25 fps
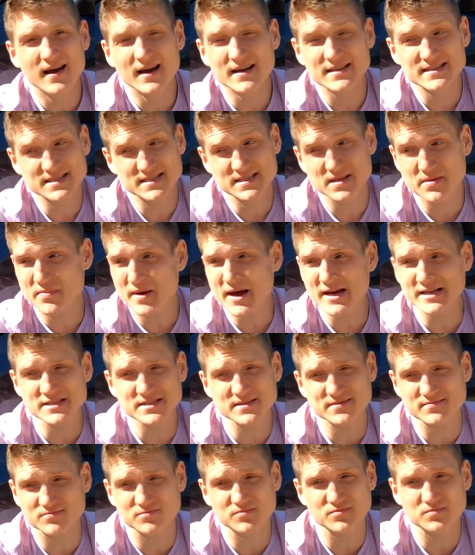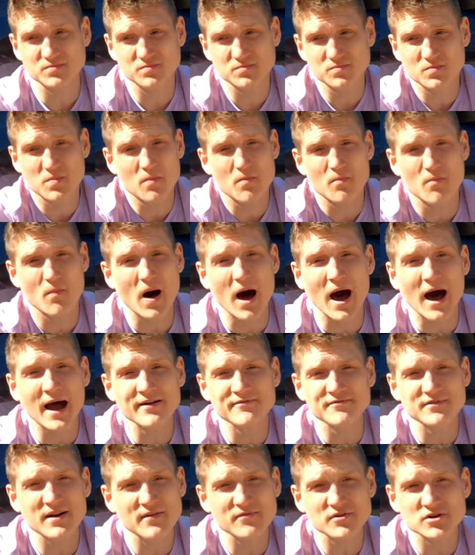It's the best.
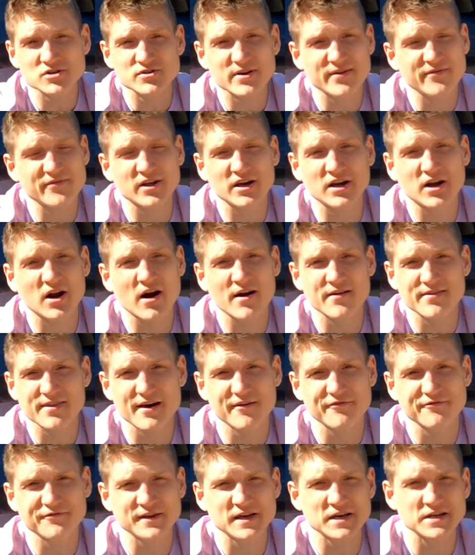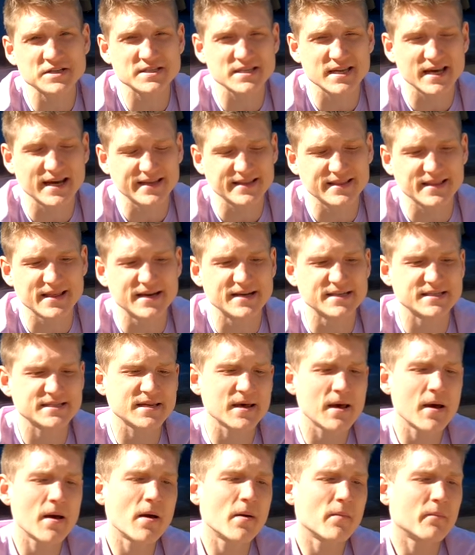I've never driven a car that feels like this.
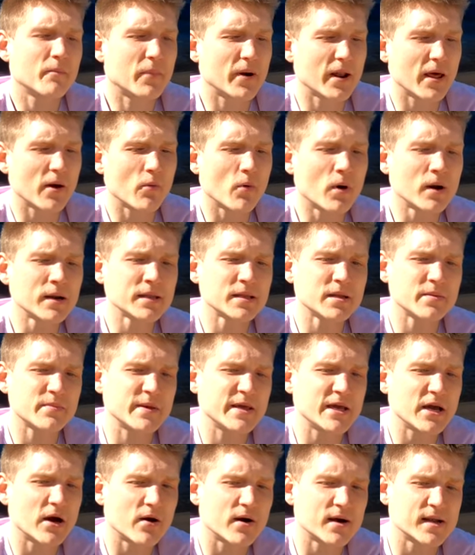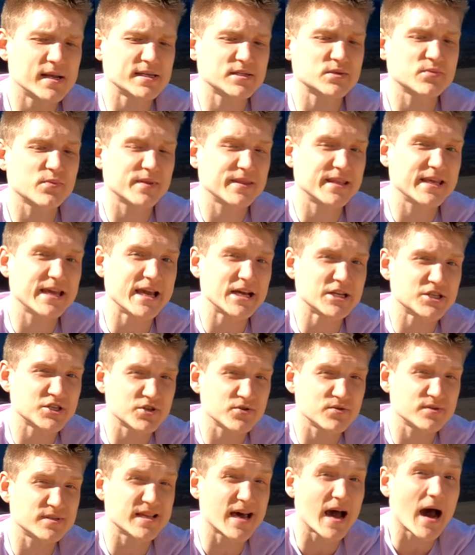but I wanted to be honest with the
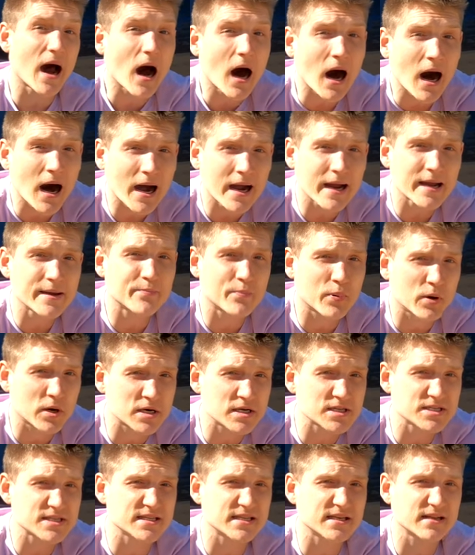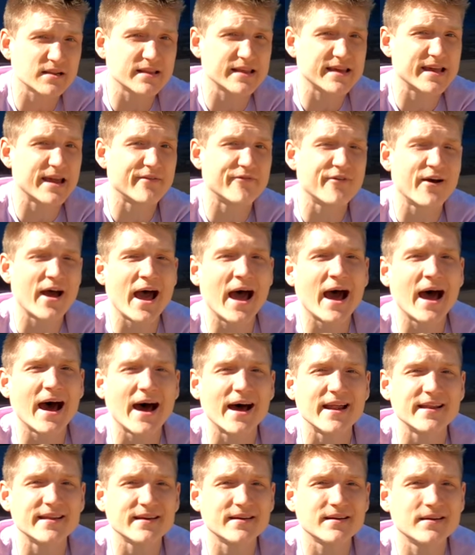issues that I personally have
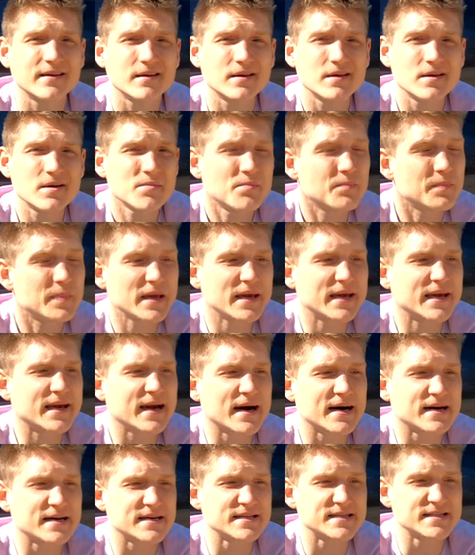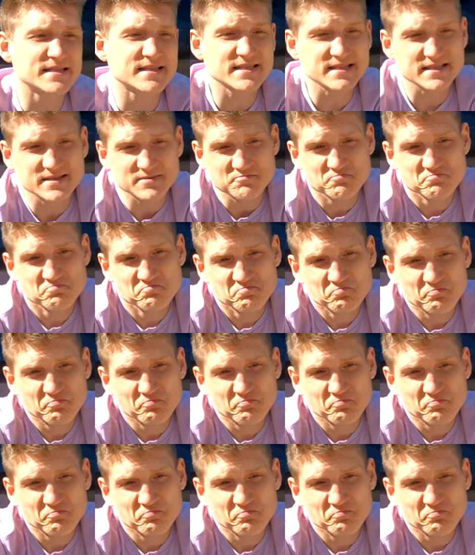had, because